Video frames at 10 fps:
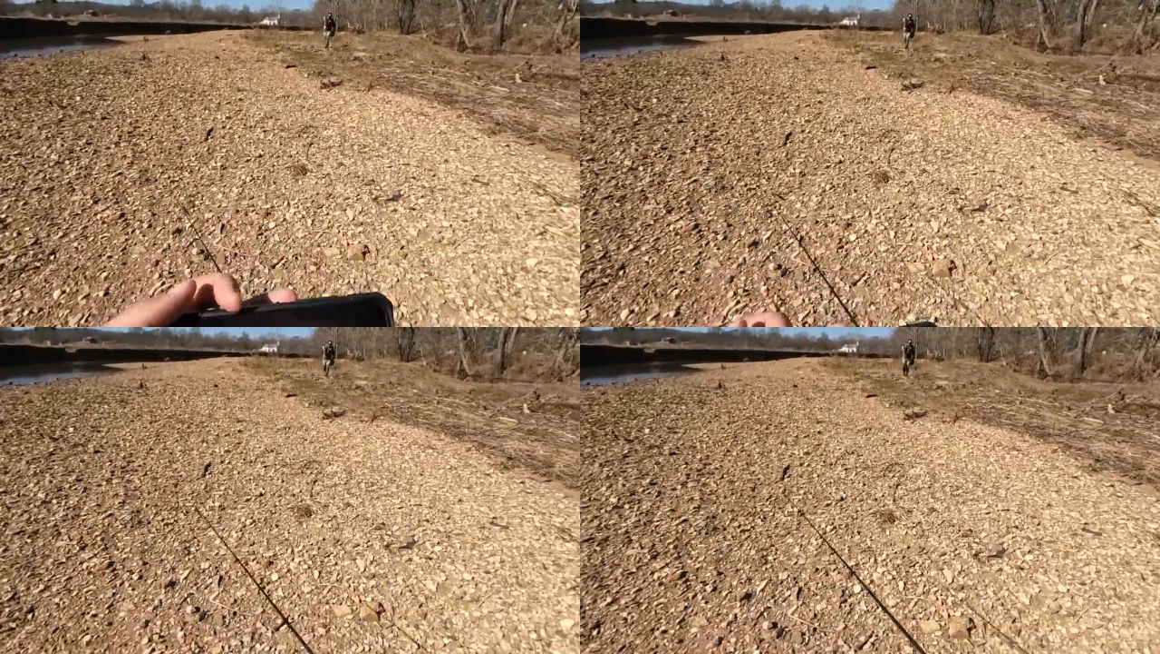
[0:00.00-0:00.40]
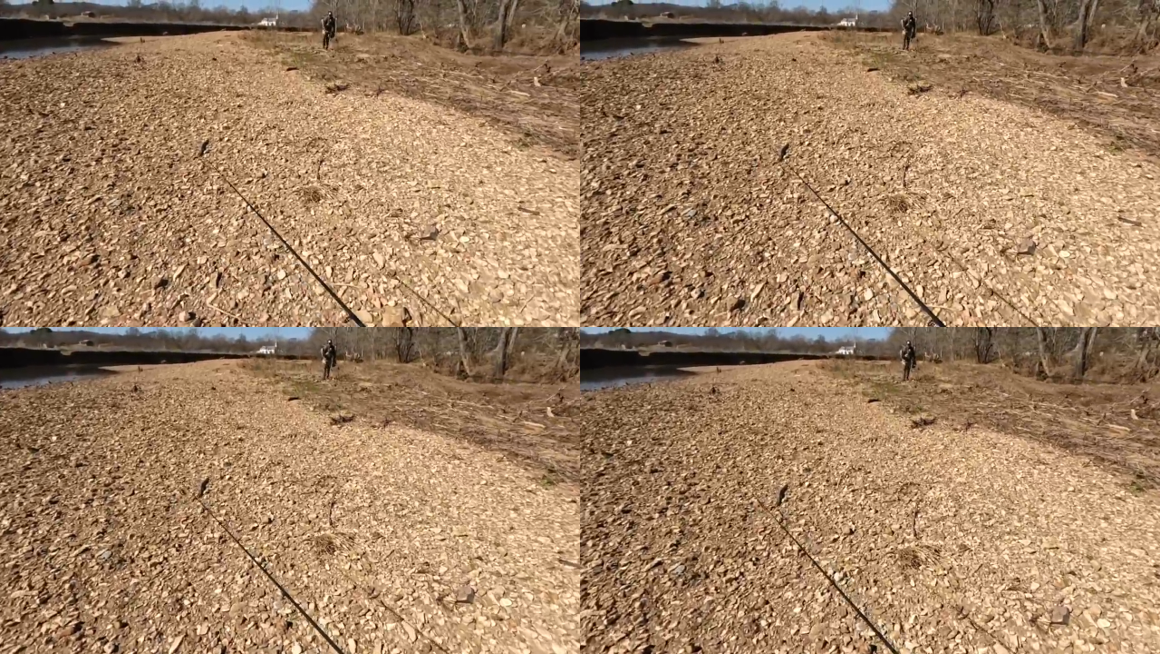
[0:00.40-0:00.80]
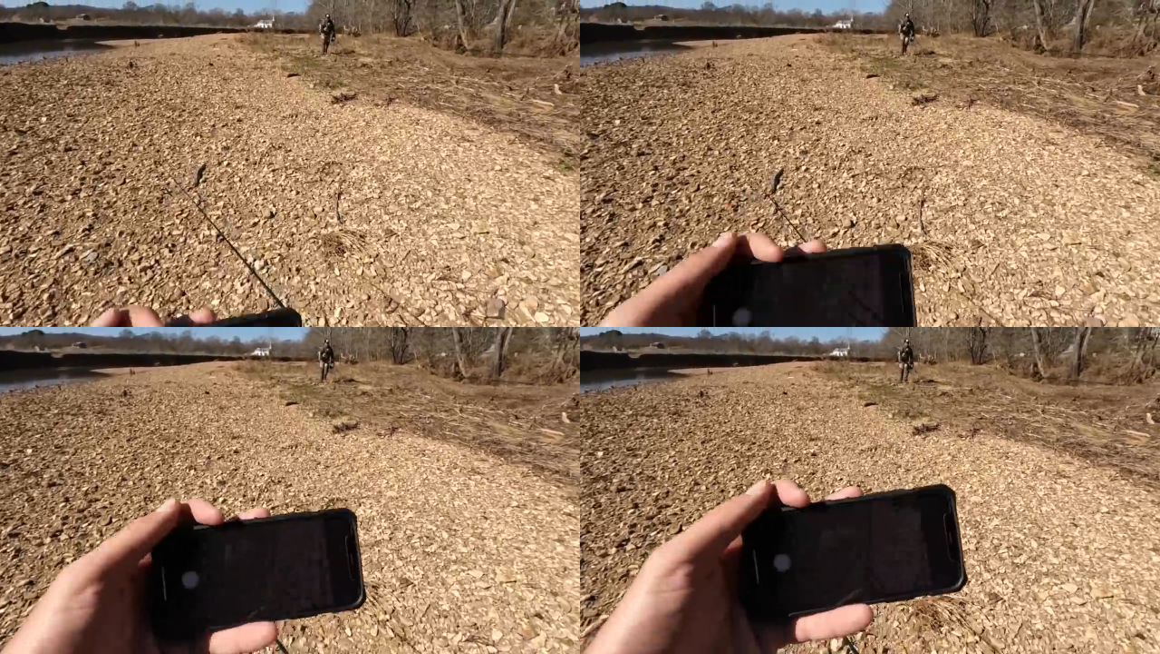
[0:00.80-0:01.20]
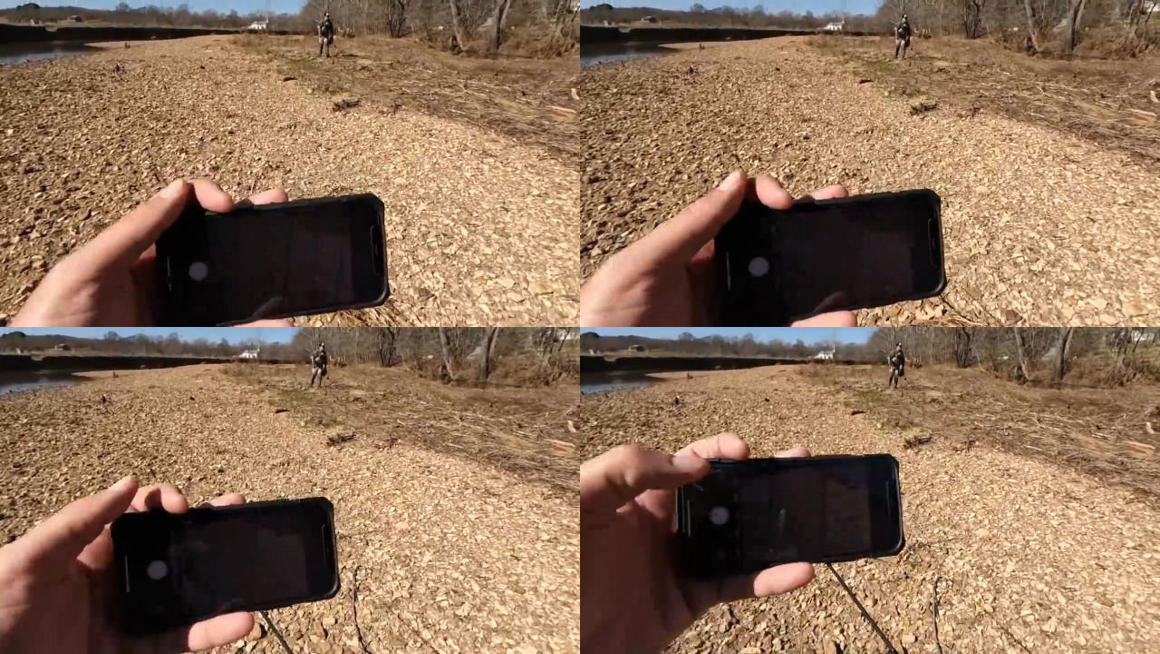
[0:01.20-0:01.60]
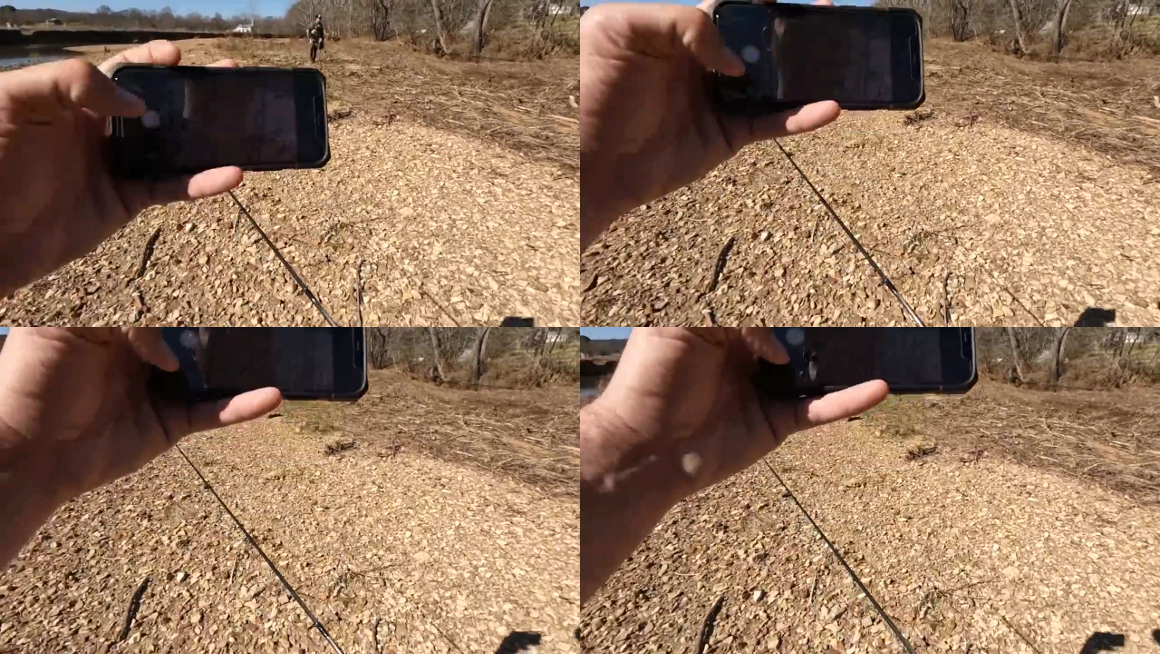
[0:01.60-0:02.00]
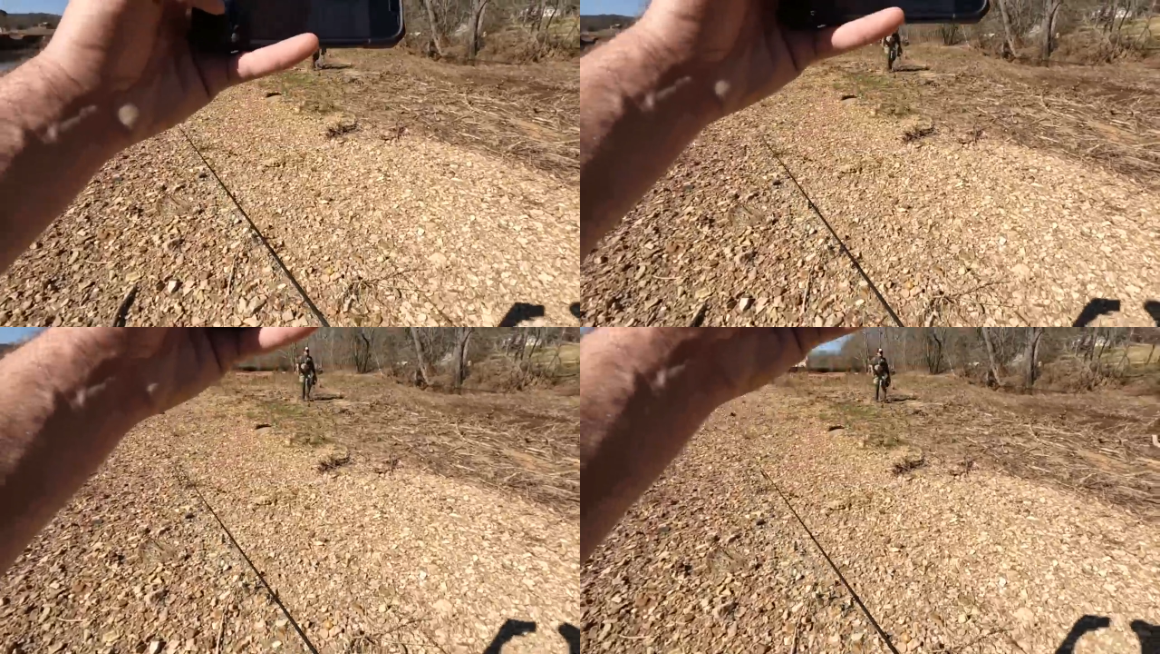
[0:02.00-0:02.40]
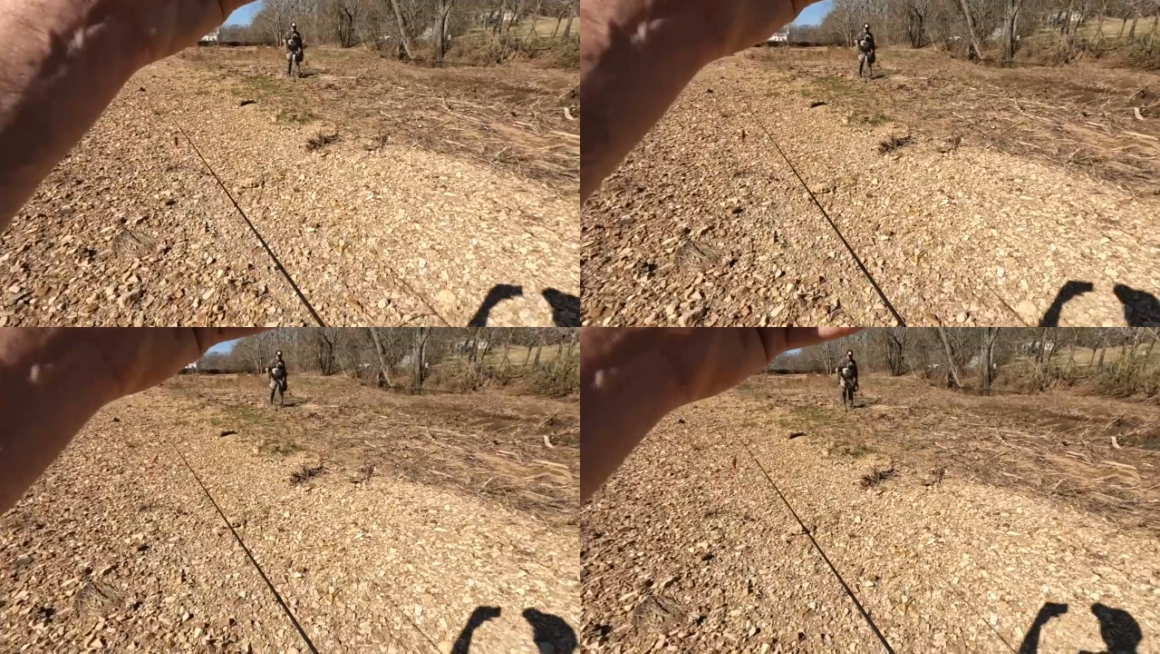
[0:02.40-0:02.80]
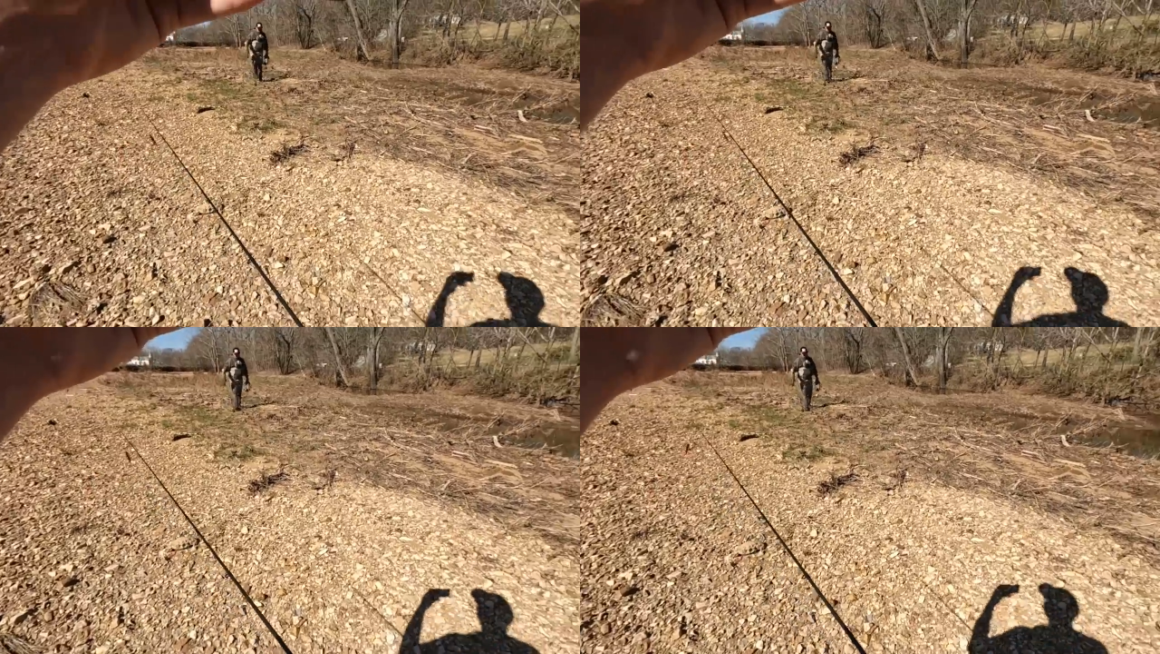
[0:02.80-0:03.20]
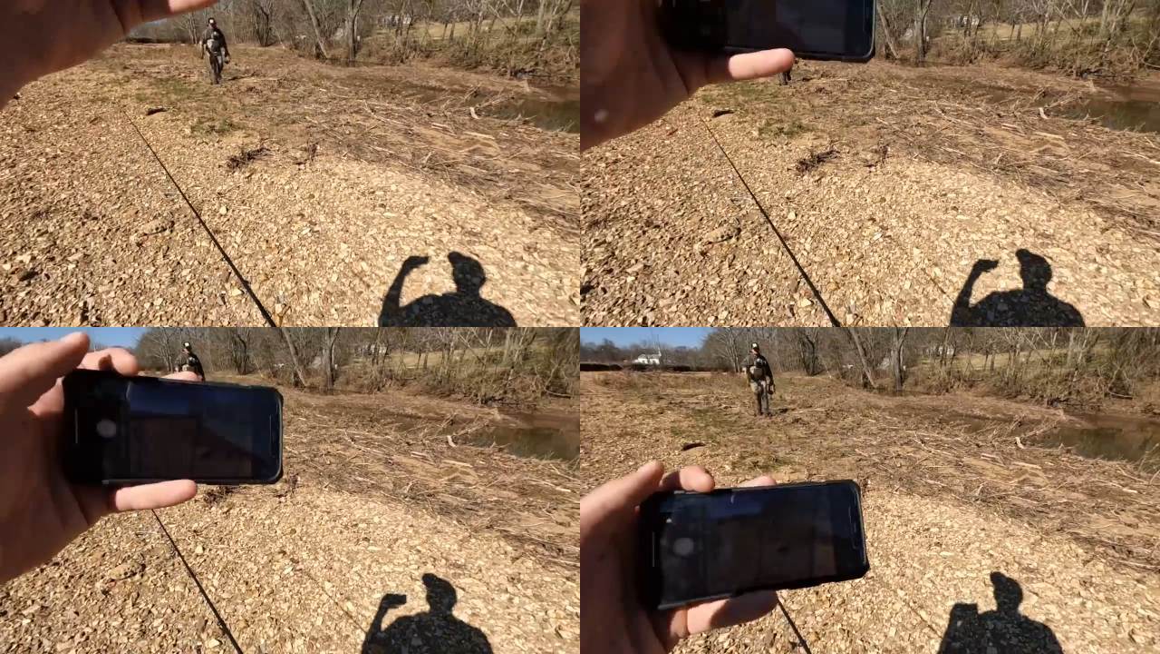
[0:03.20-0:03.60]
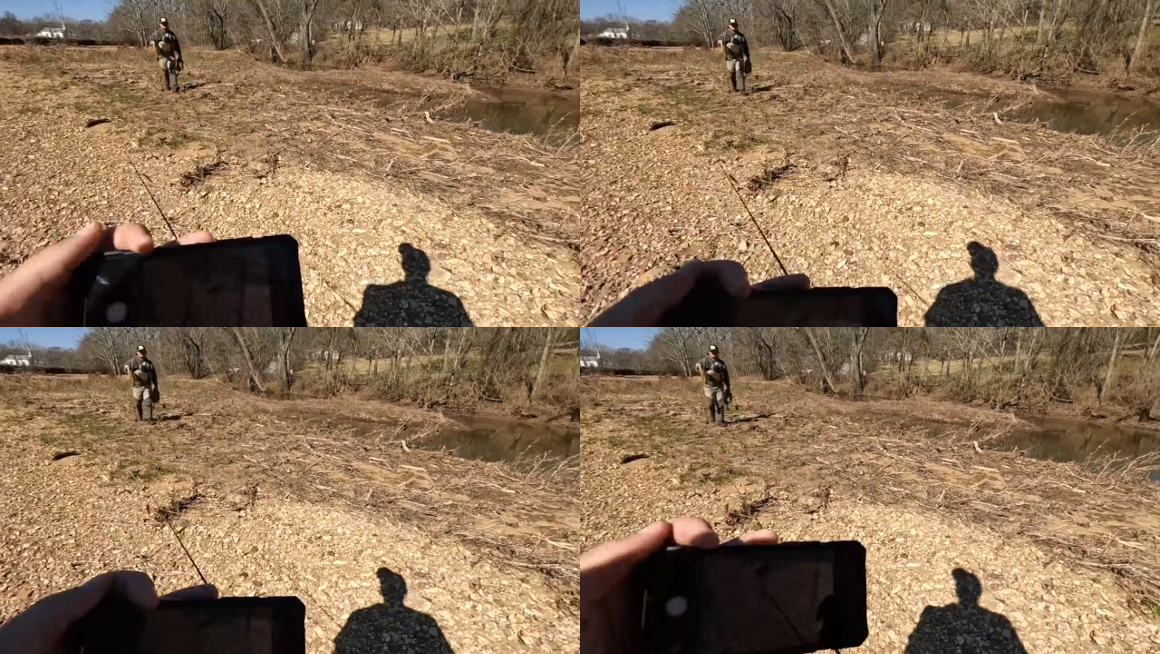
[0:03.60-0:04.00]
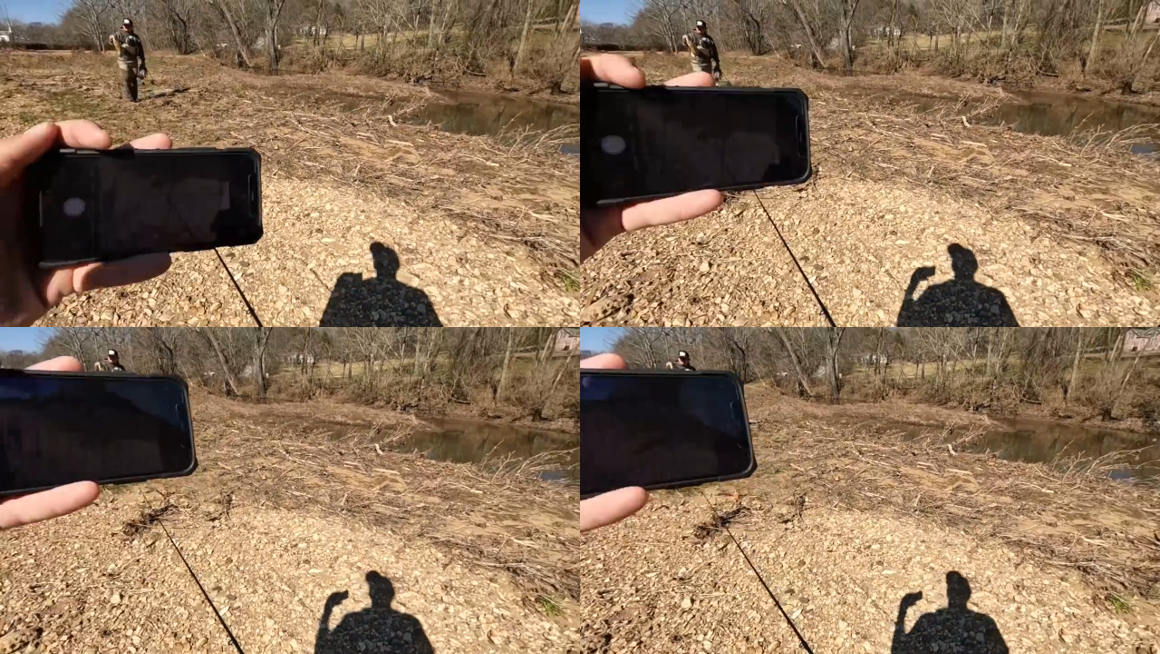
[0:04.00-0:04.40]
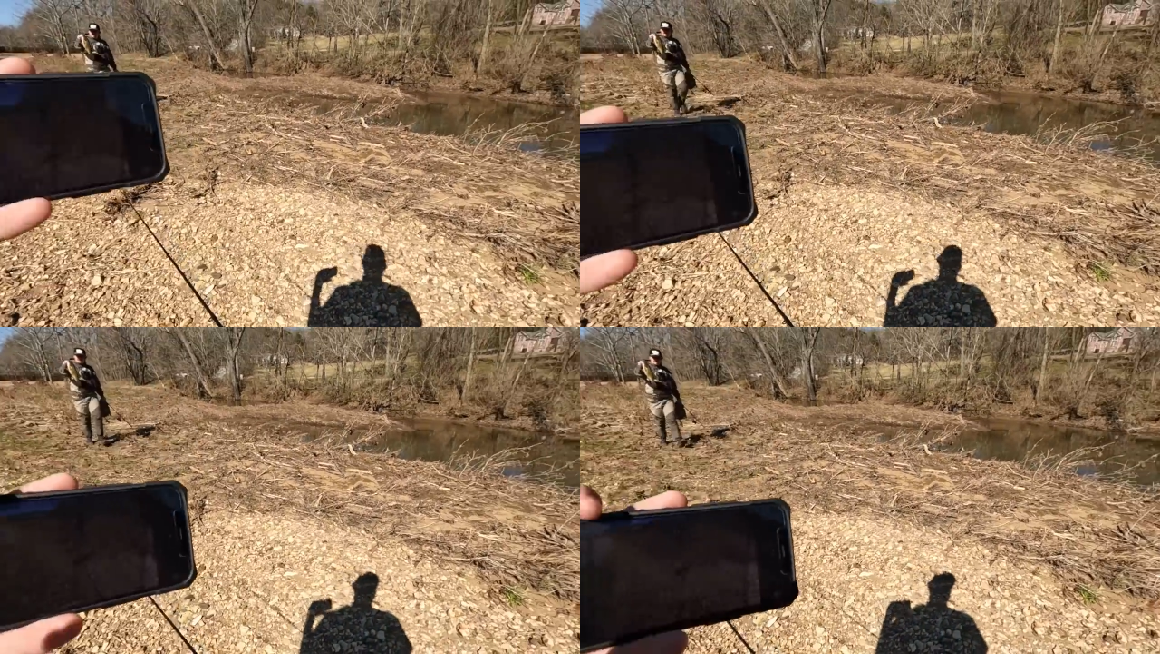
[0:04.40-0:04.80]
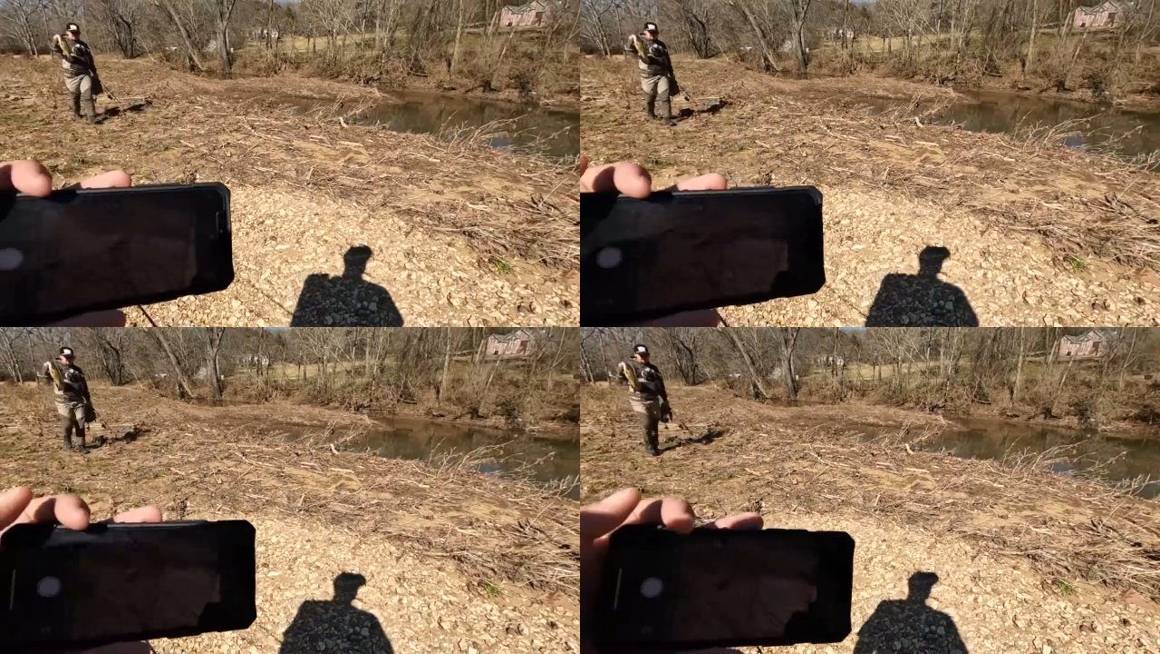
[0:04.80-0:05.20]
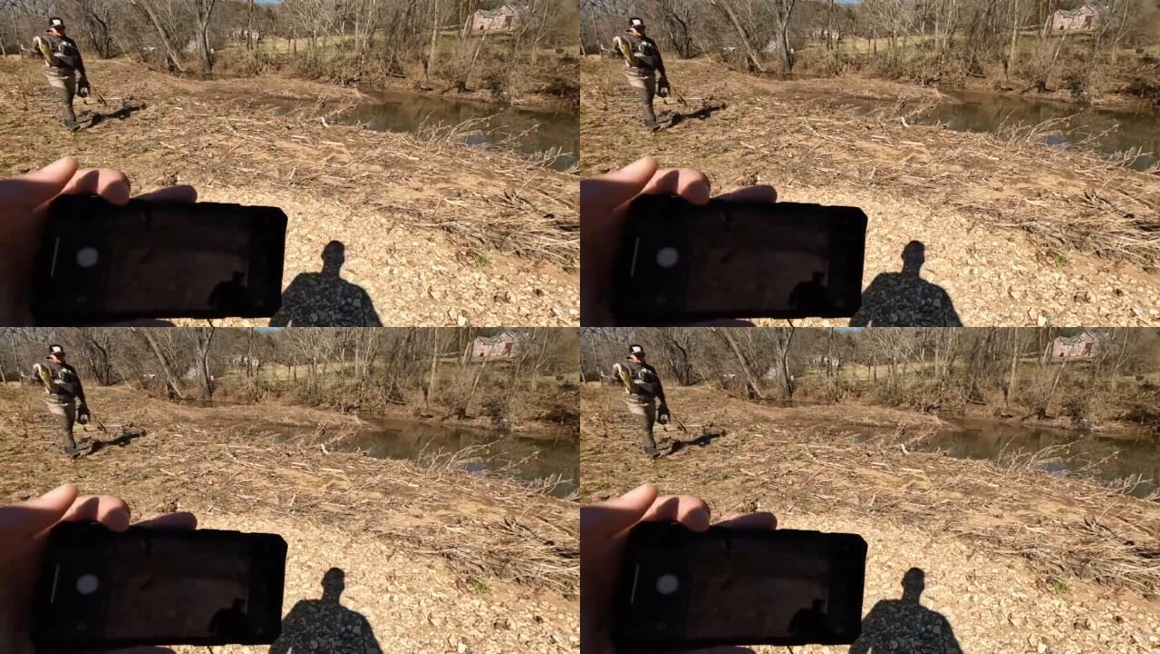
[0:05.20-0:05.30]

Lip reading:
[unreadable: no face in view]